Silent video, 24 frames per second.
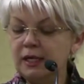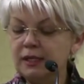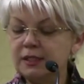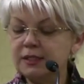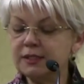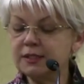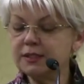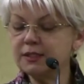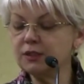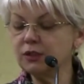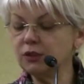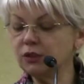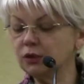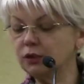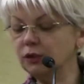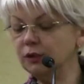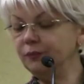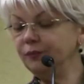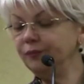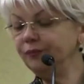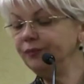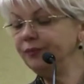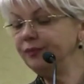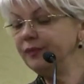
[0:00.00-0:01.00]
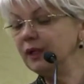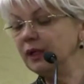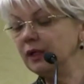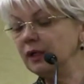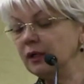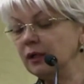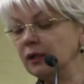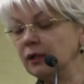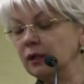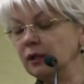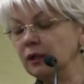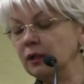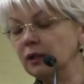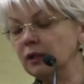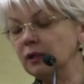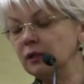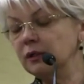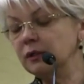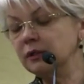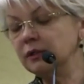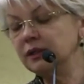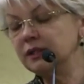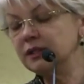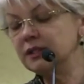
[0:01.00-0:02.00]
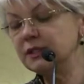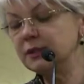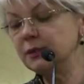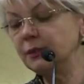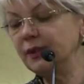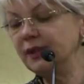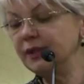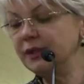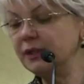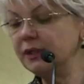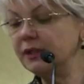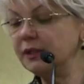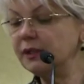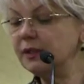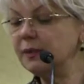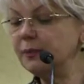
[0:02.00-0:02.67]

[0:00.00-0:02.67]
So, it's very